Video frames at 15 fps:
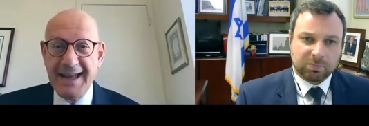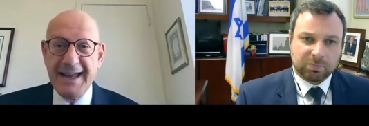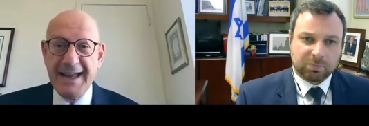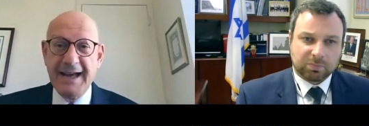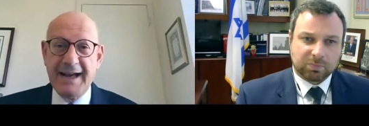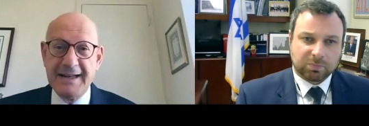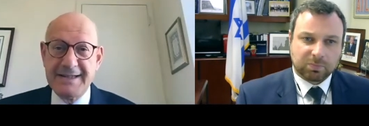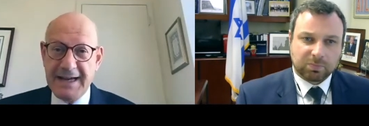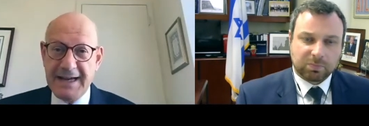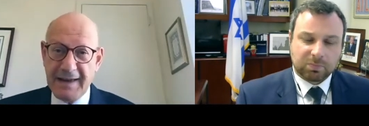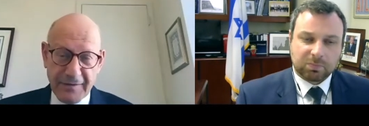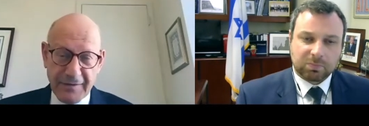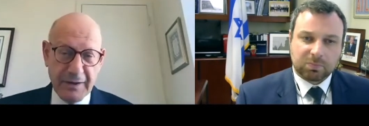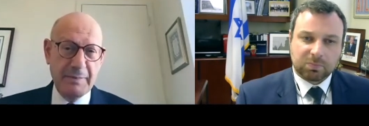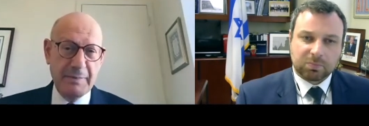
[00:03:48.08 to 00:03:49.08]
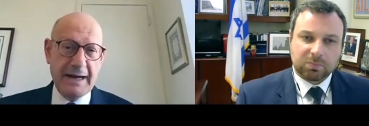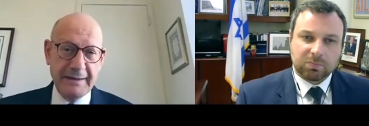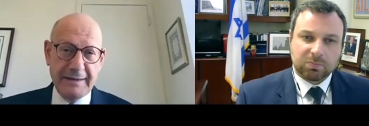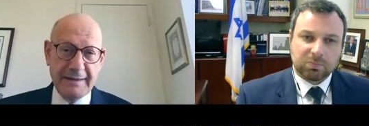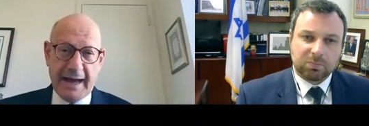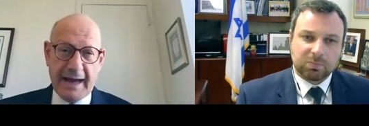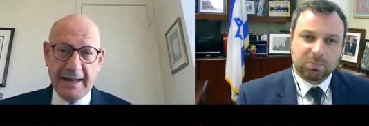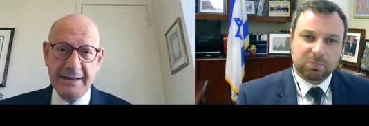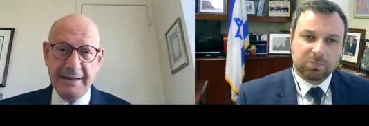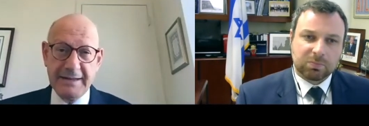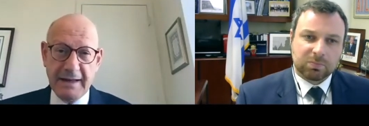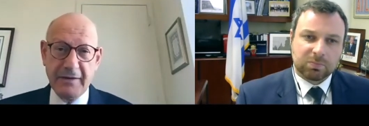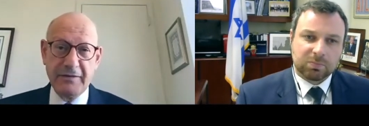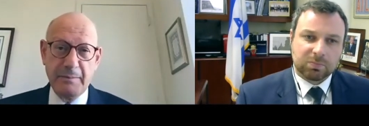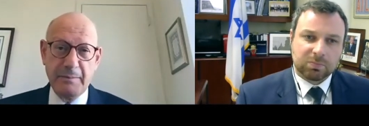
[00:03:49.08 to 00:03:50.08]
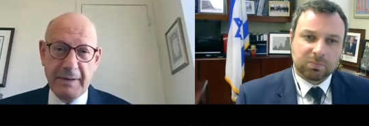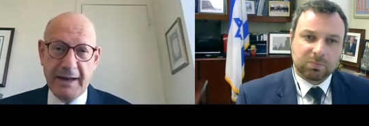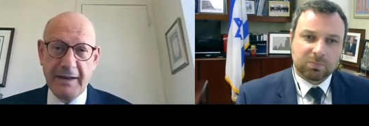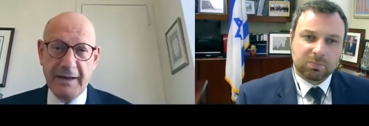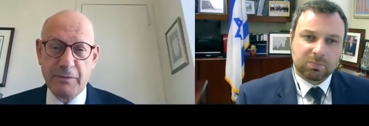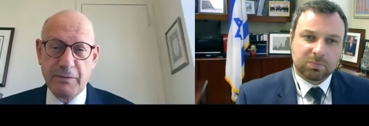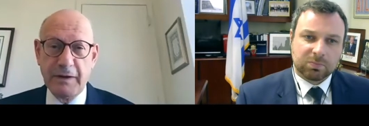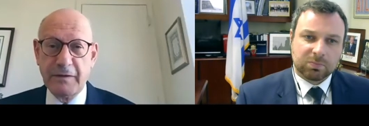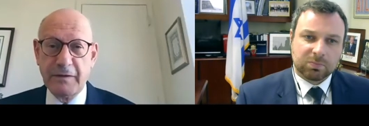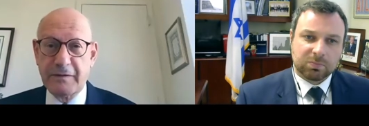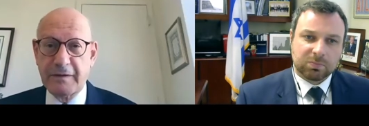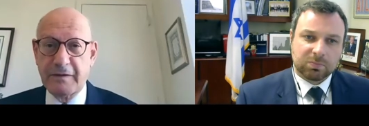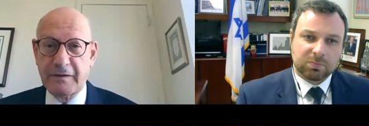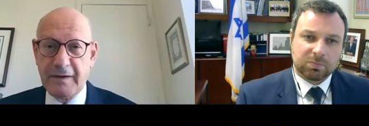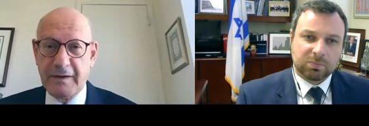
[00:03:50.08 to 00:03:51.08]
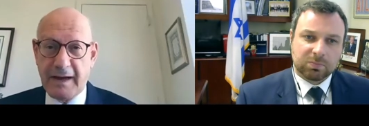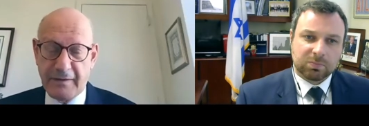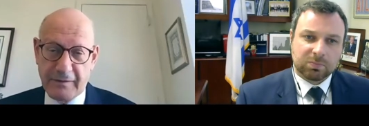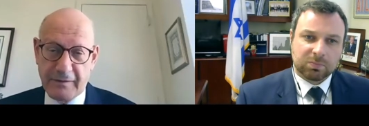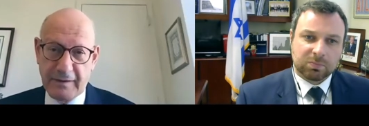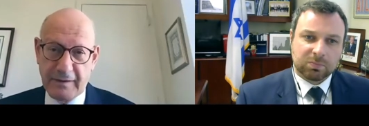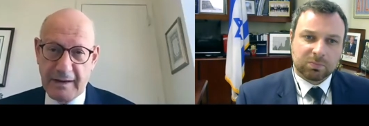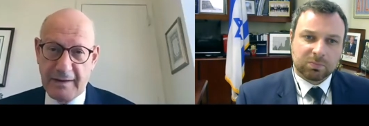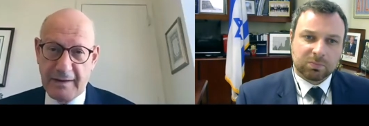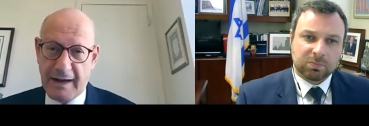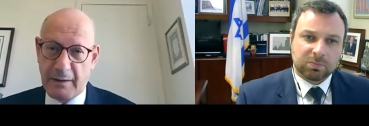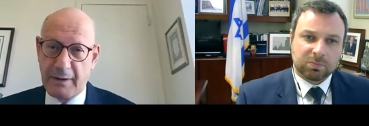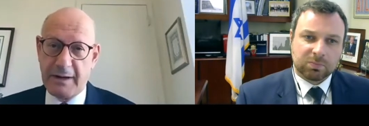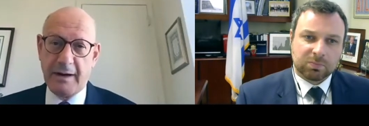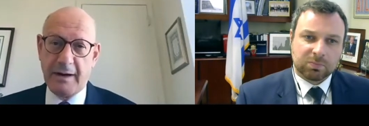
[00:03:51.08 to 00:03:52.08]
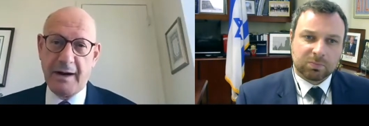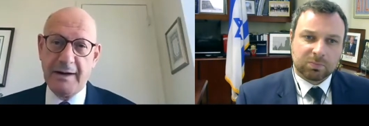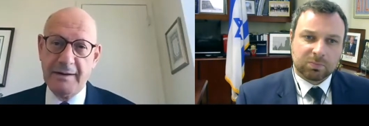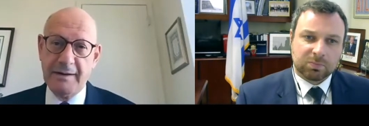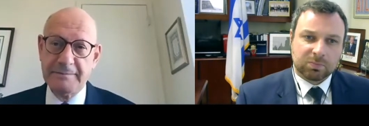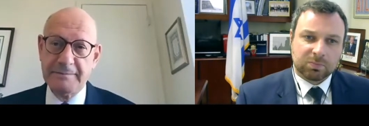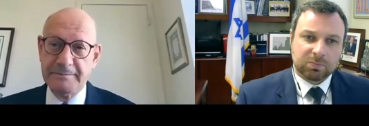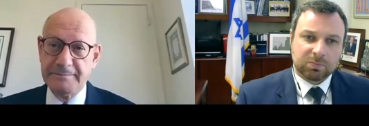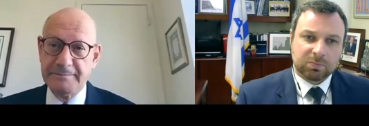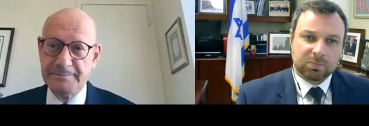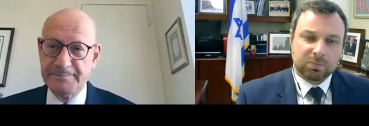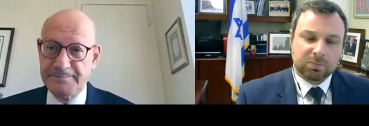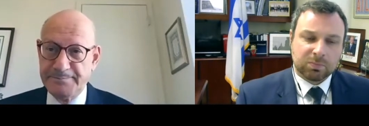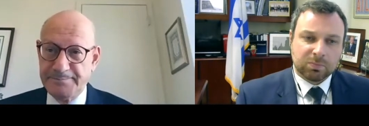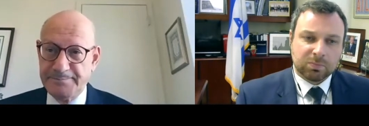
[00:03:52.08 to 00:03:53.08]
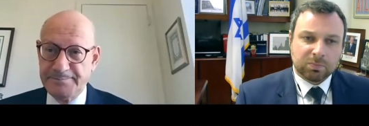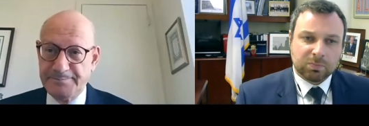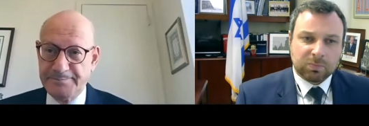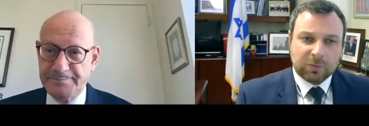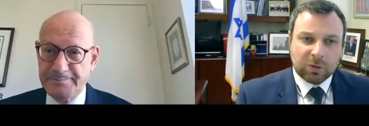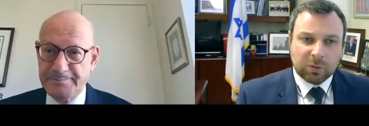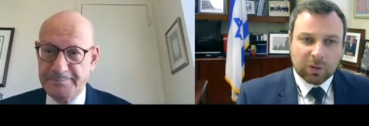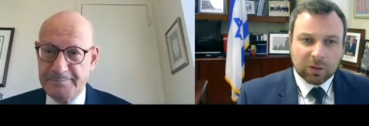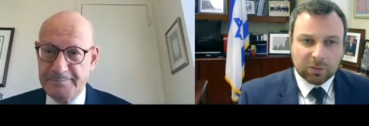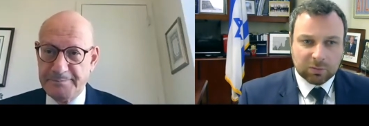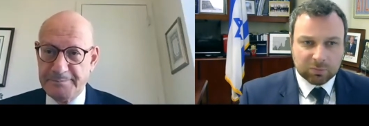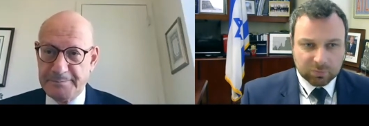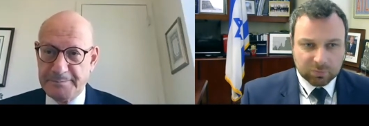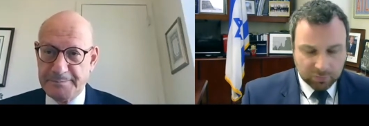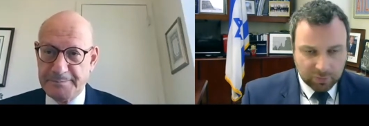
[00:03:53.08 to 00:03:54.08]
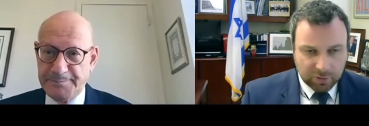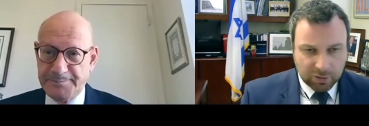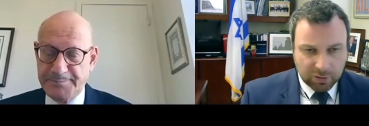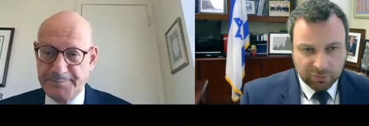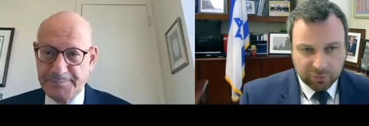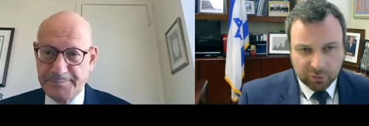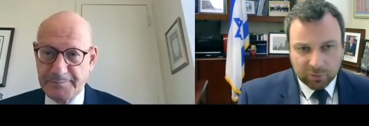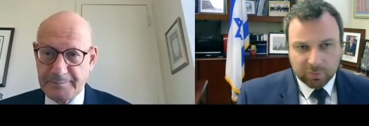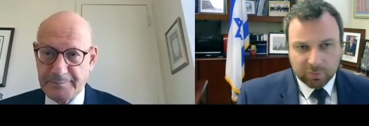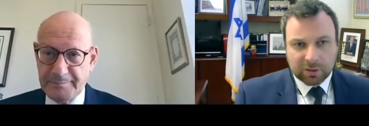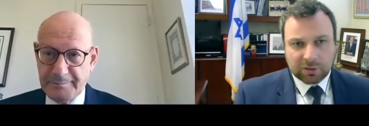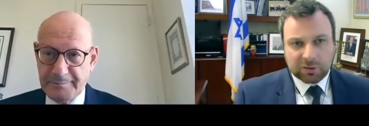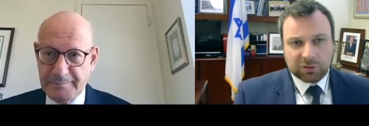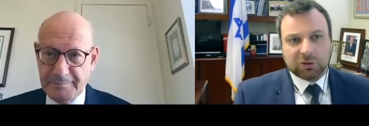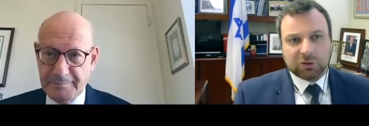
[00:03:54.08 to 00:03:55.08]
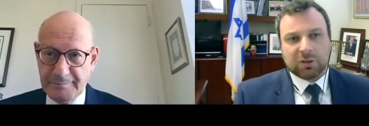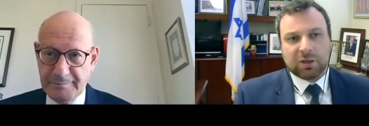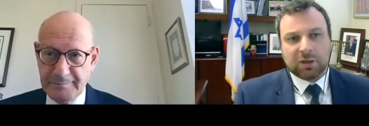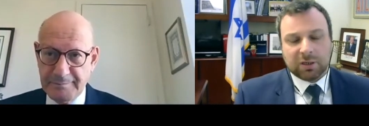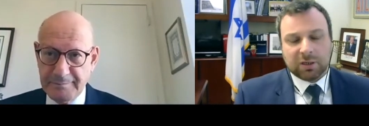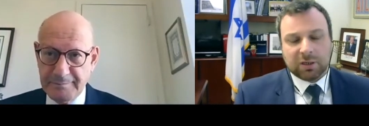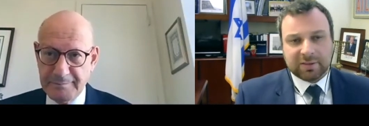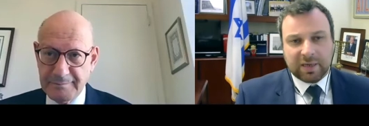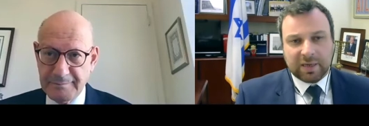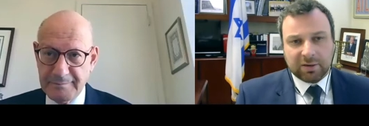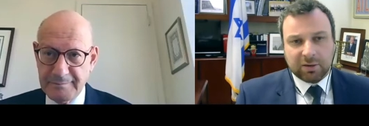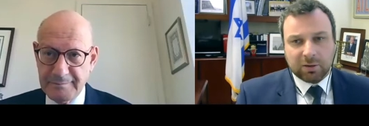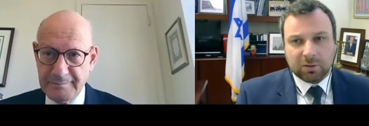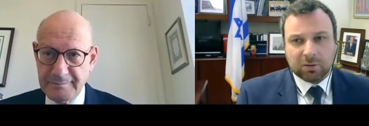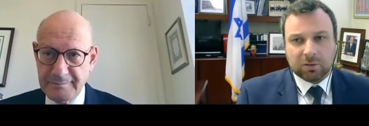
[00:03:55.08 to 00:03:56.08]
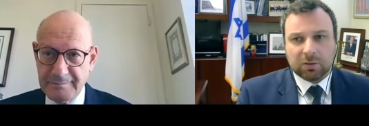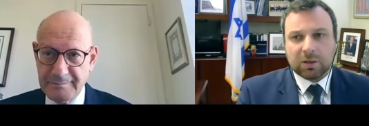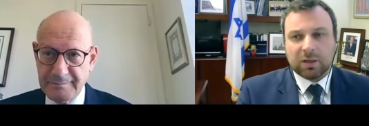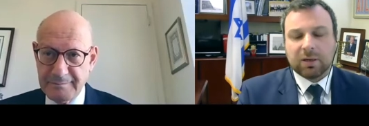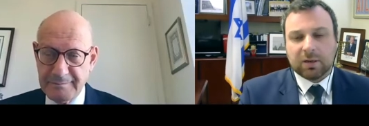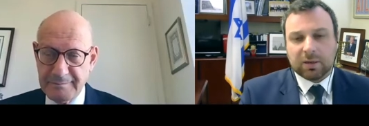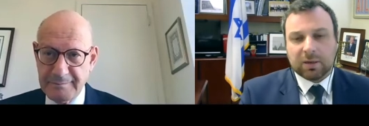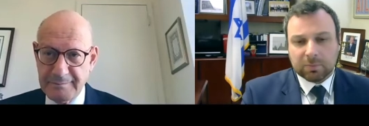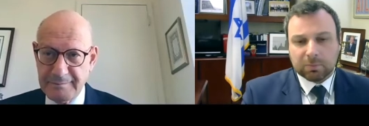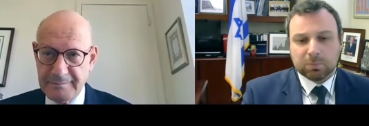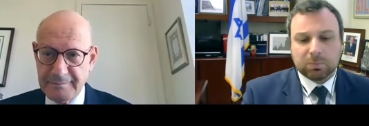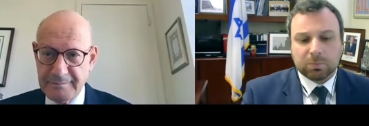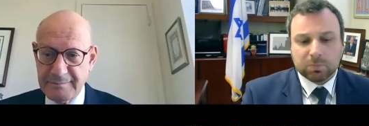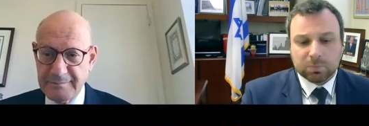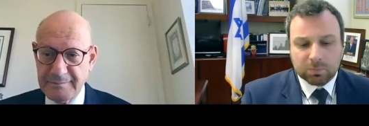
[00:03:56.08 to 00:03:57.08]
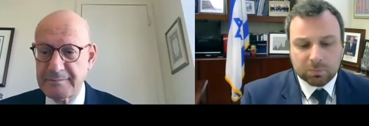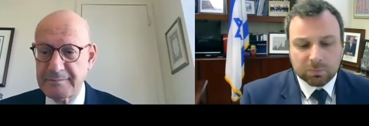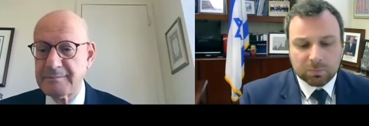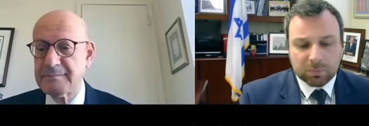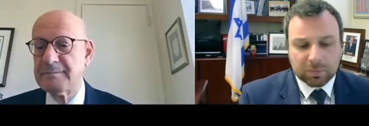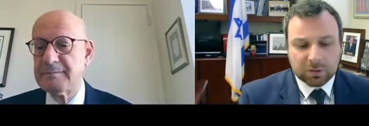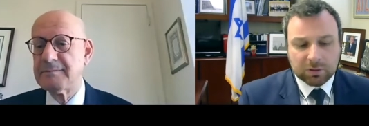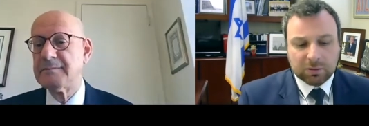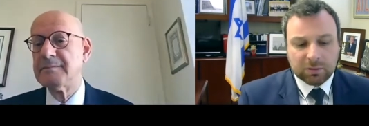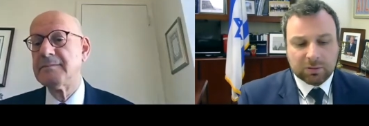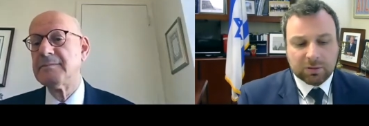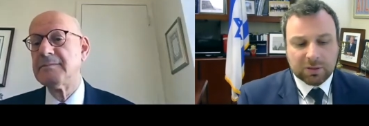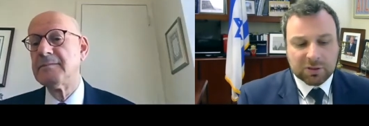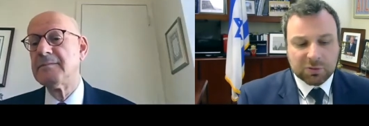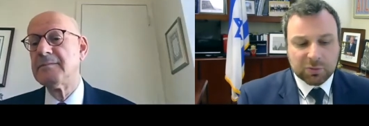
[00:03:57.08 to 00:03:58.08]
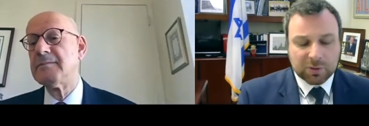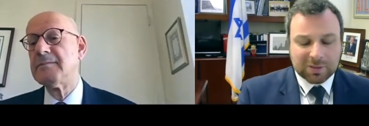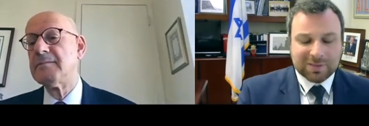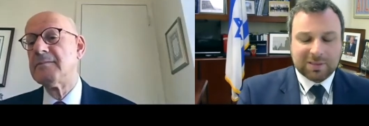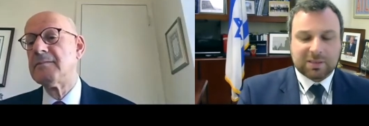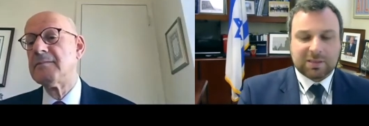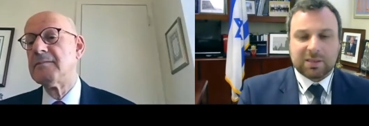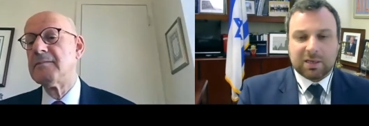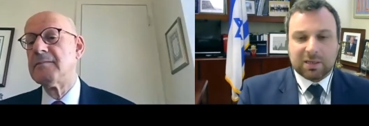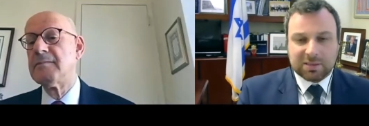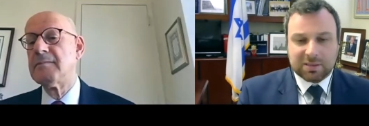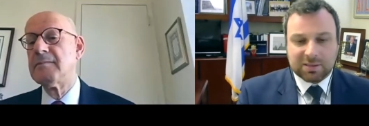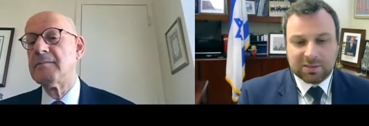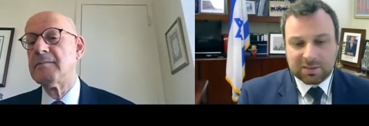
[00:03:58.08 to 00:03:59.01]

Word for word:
Speaker 1: Uh, tell us about that and tell us about Israel's success in that regard.
Speaker 2: Well, thank you very much, uh, Daniel. Um, Israel's success